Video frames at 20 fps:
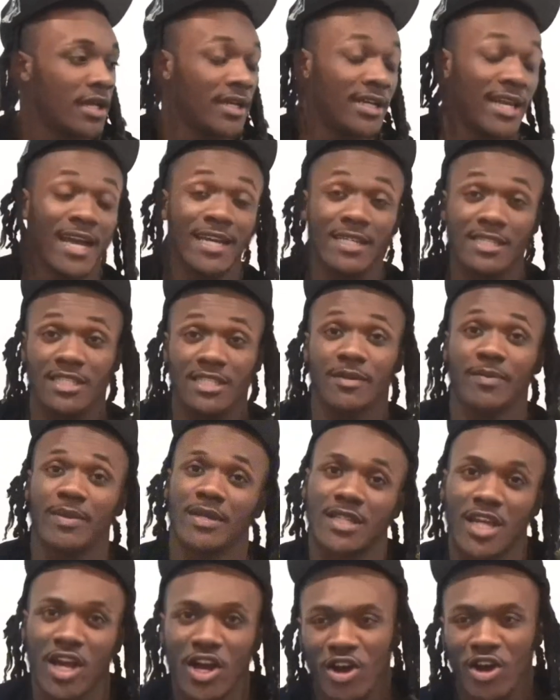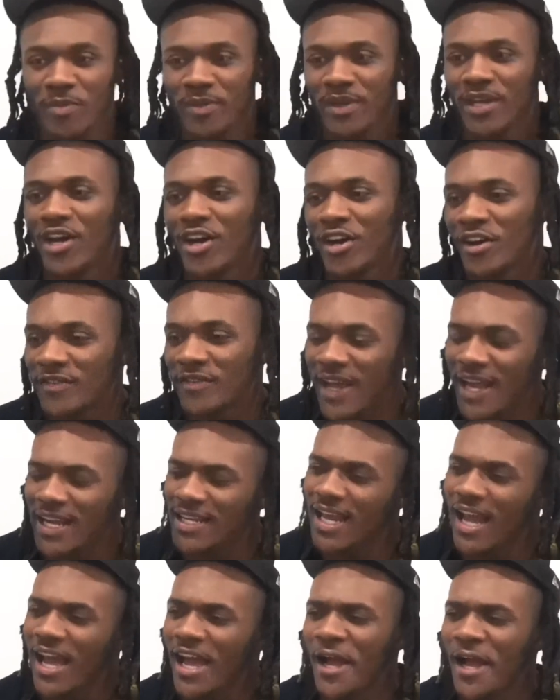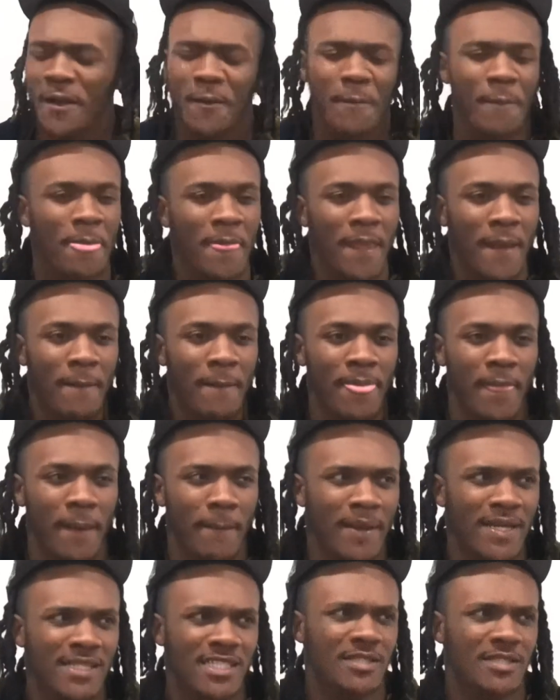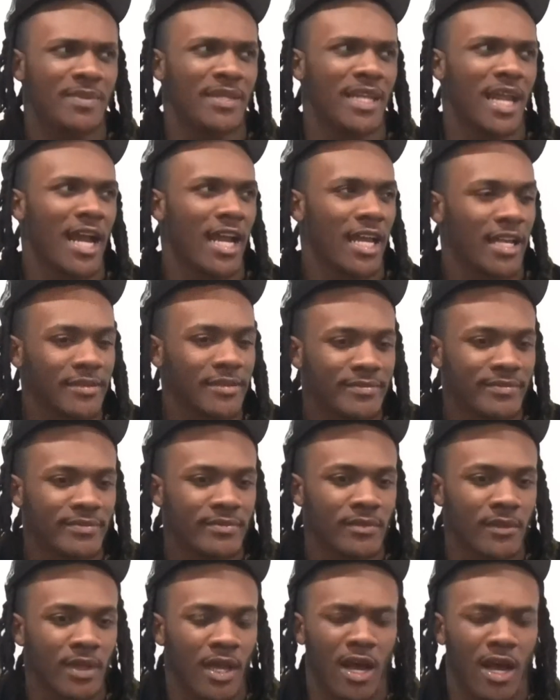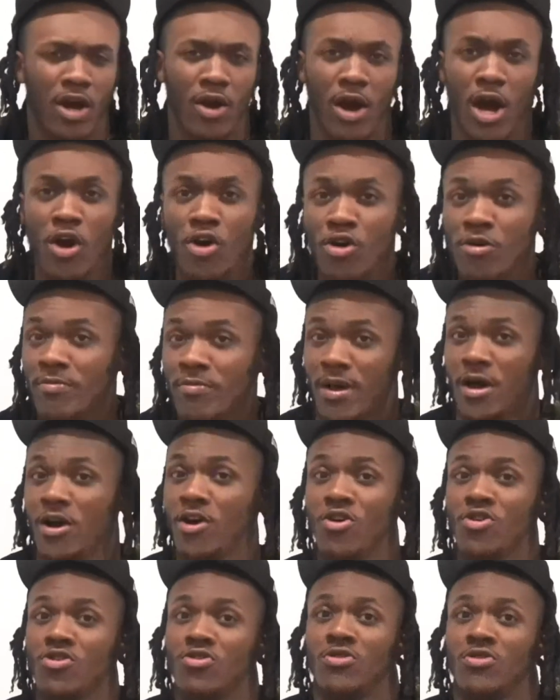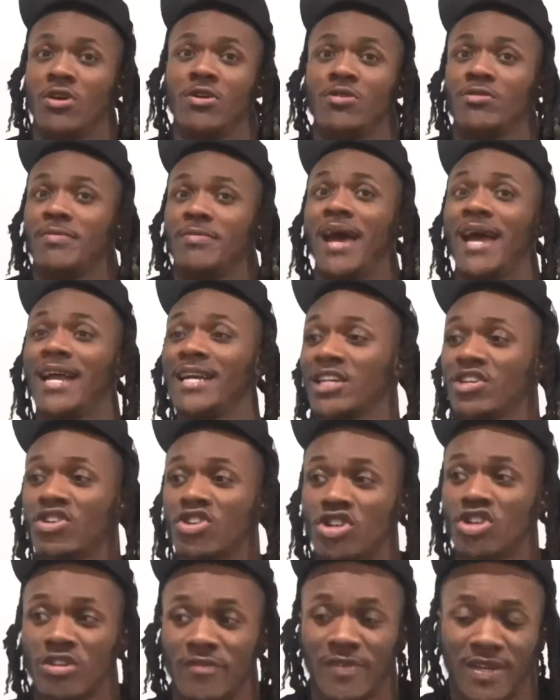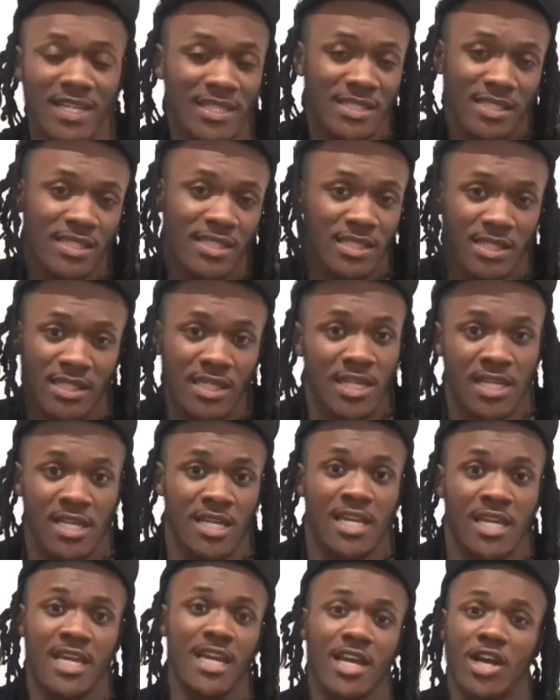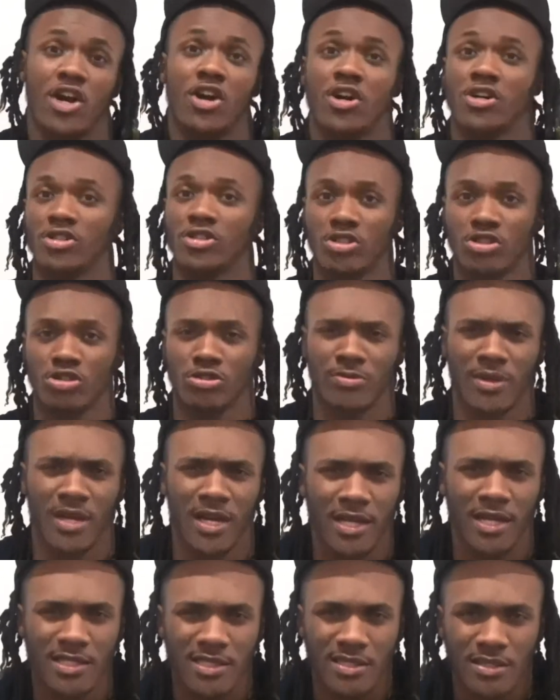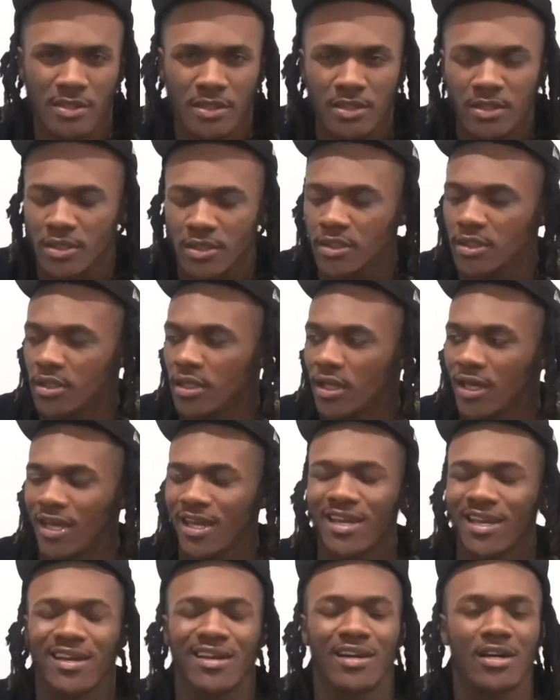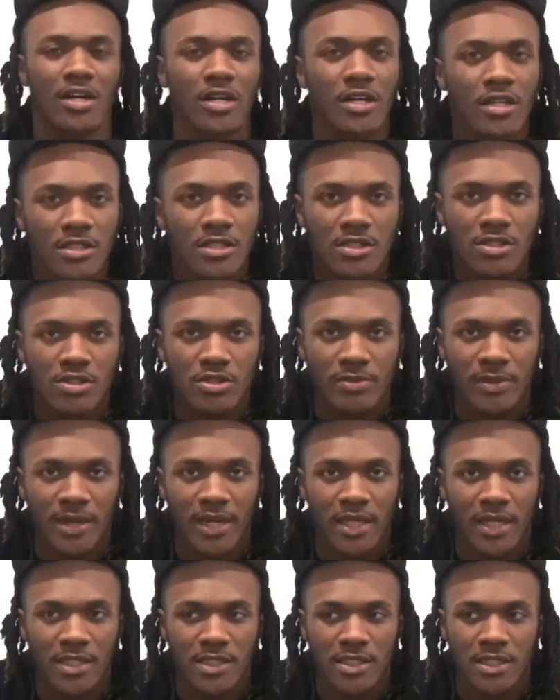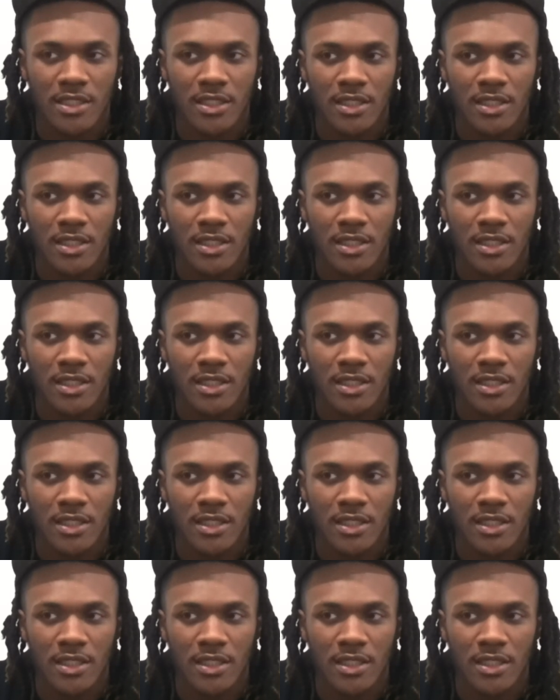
That shit be throwing me off, like damn. Bitches be like, I don't, I don't, I don't buy deodorant. It's, it's, it costs too much. It costs too much.